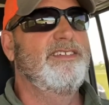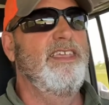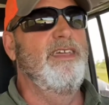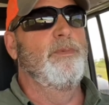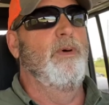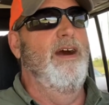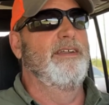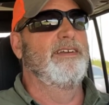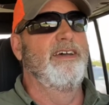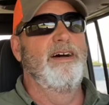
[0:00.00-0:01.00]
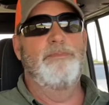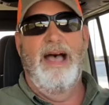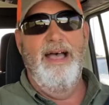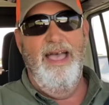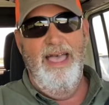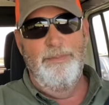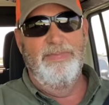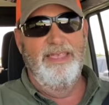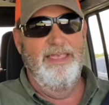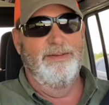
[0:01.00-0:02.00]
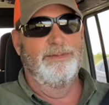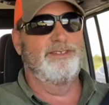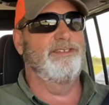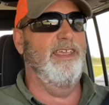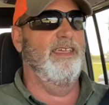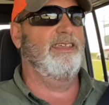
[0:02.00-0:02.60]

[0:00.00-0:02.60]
had wandered up behind me and was checking